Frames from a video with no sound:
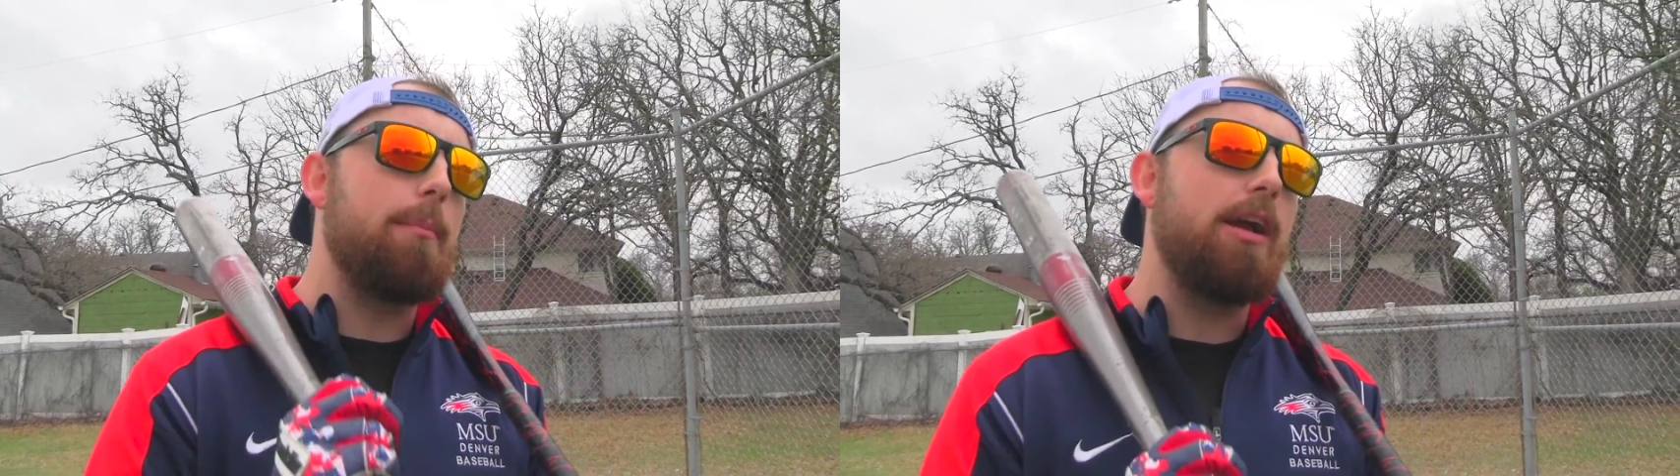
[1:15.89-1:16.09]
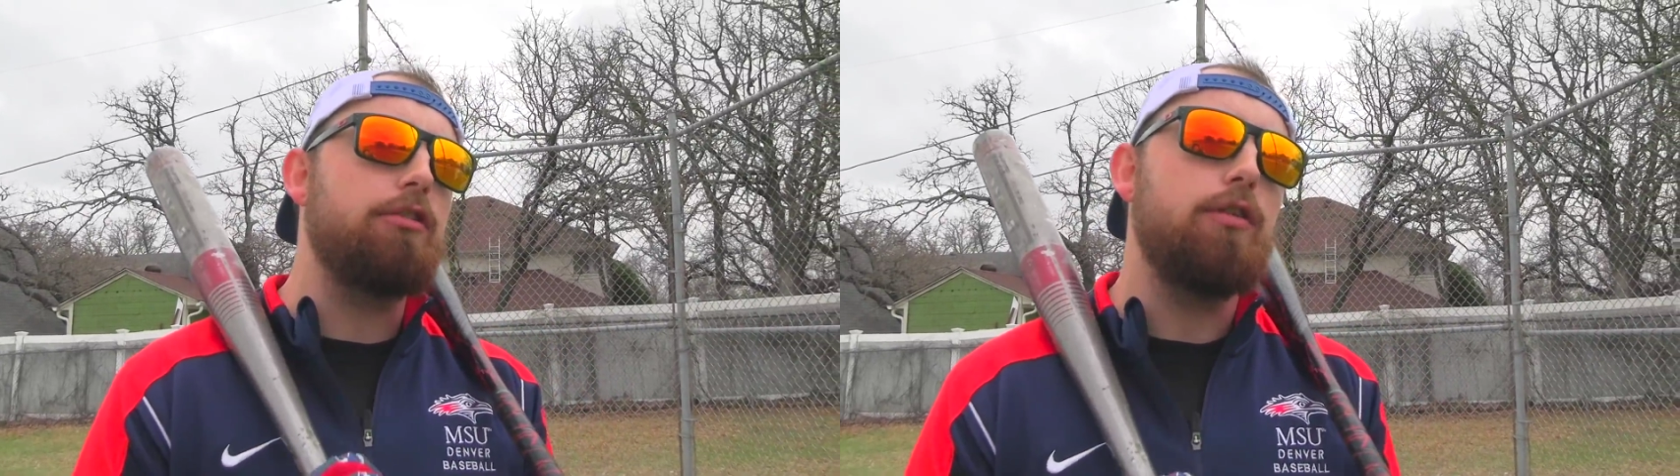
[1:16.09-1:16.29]

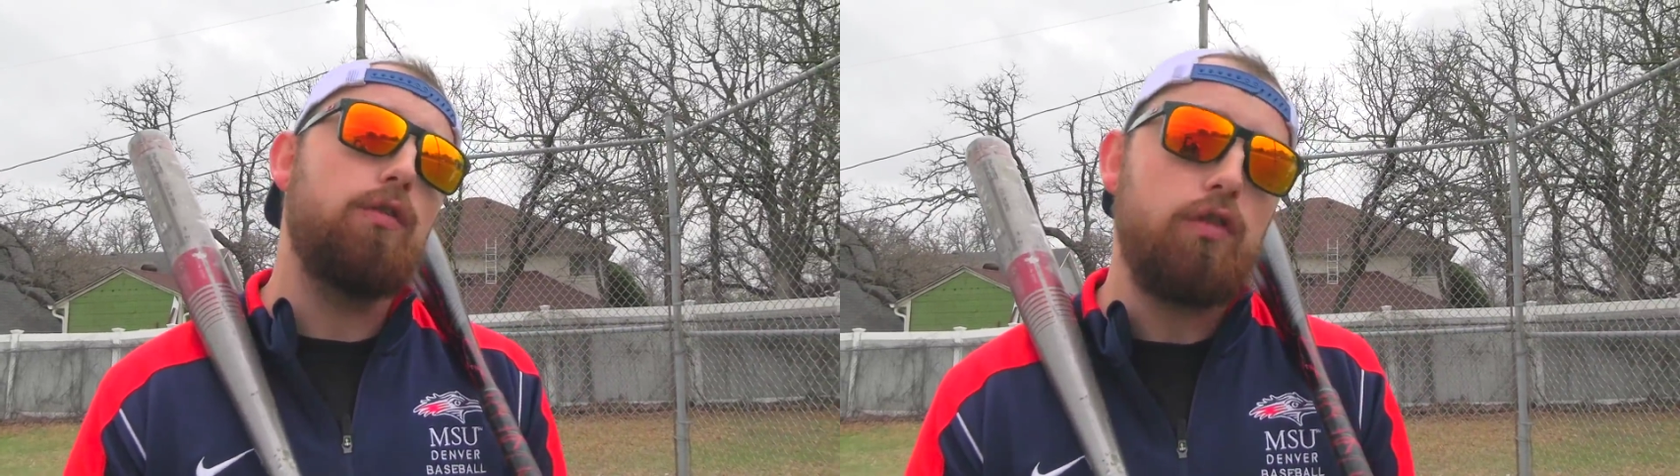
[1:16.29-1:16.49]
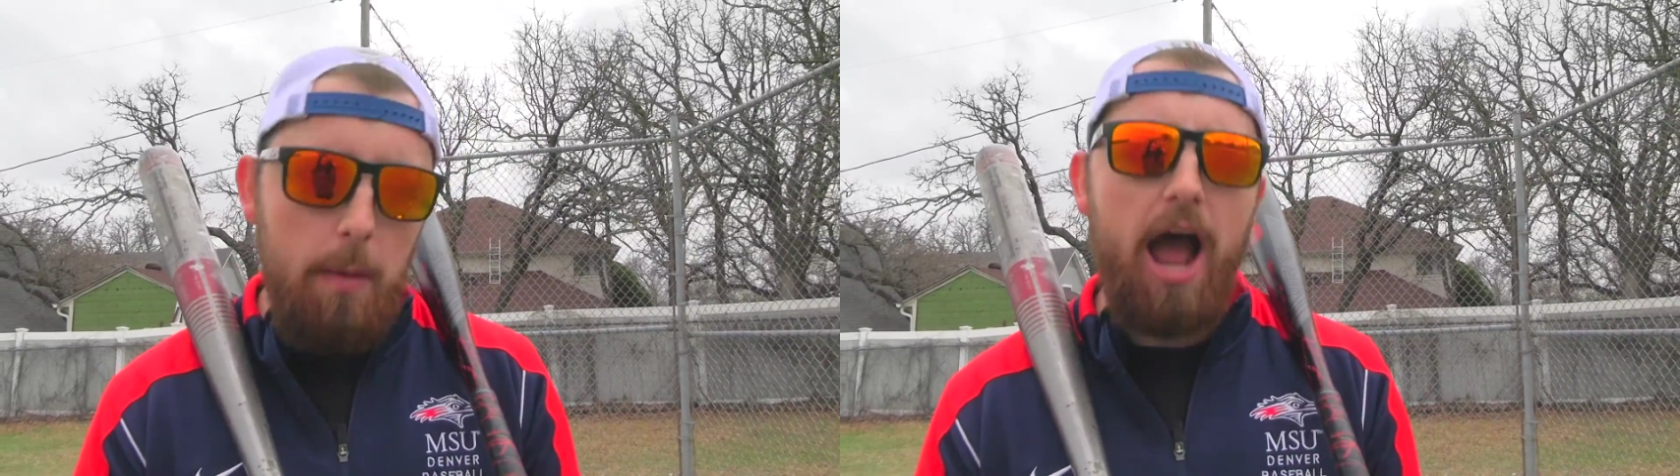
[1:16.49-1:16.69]
make sure
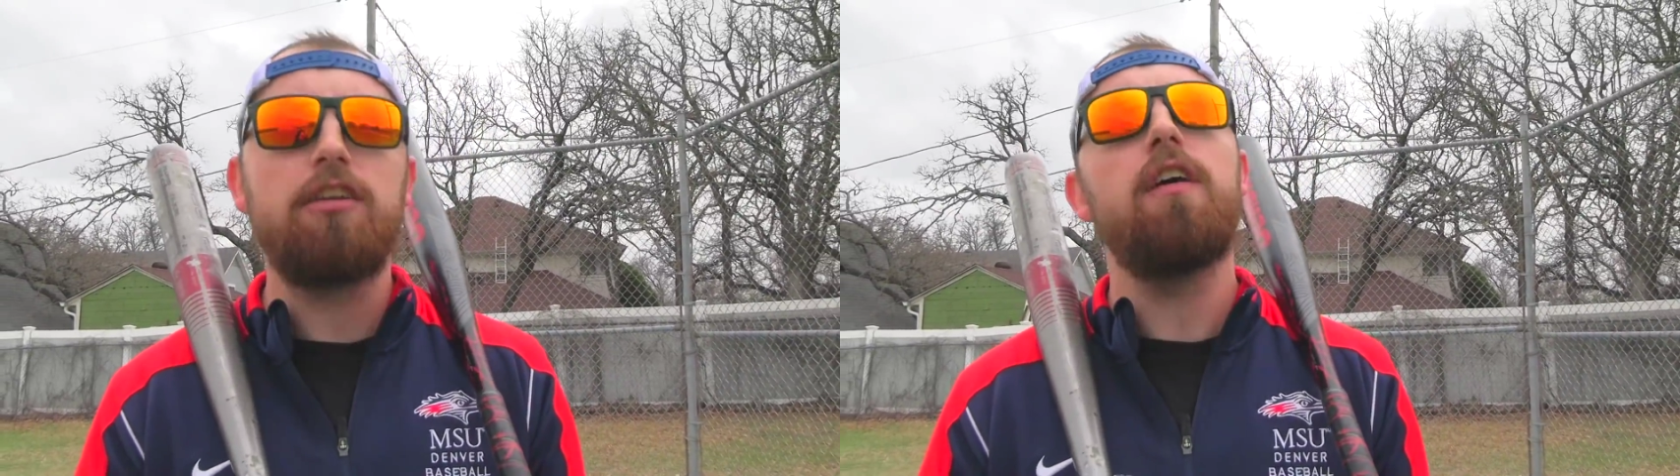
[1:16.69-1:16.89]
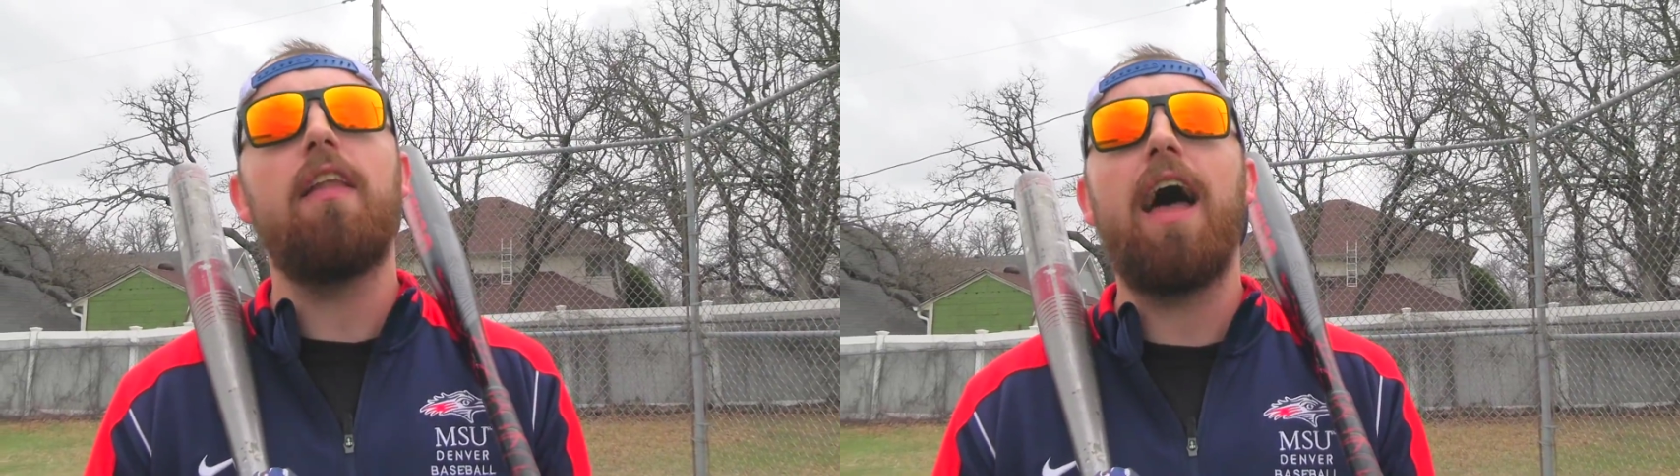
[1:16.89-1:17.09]
you
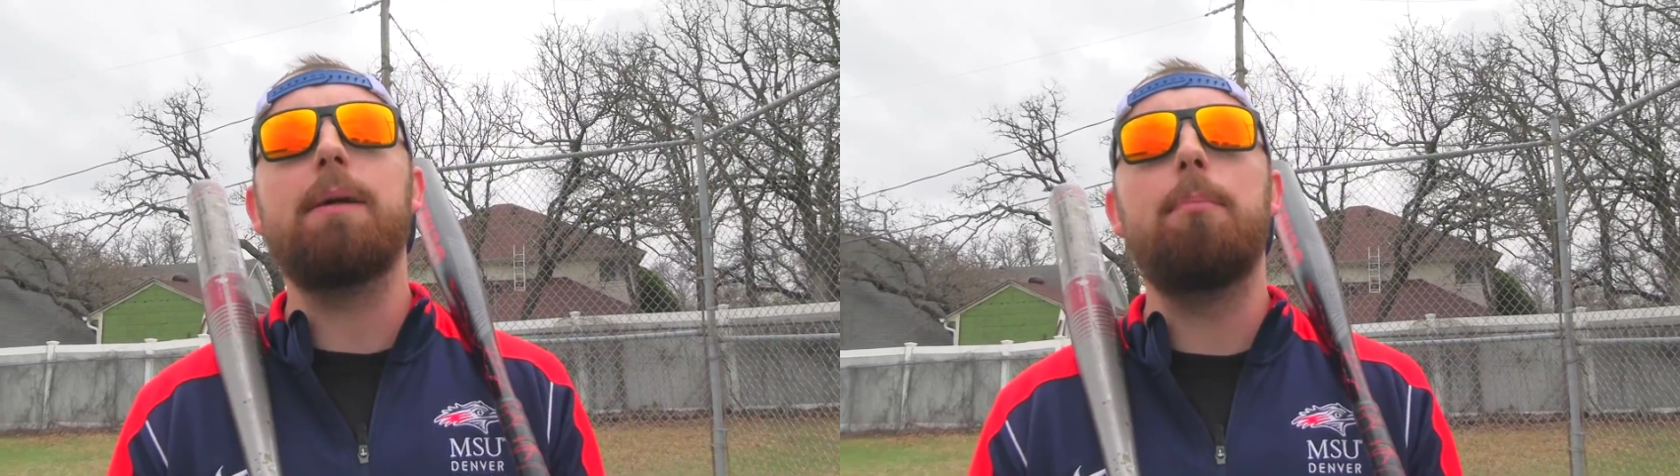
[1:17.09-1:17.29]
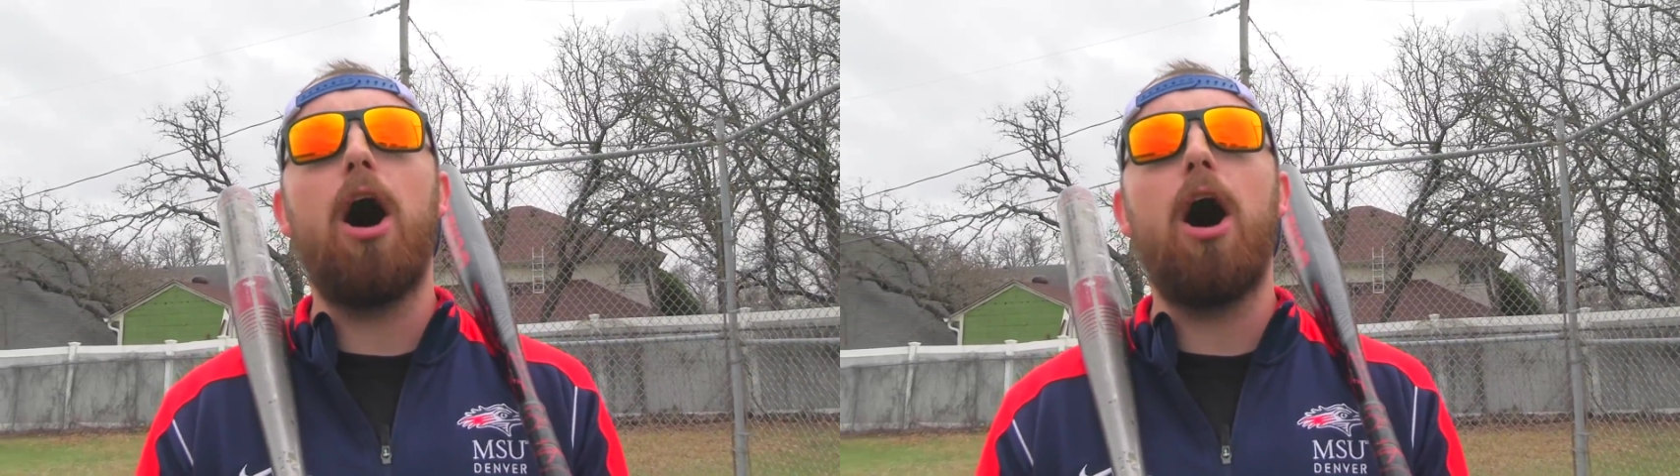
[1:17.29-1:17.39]
smash that like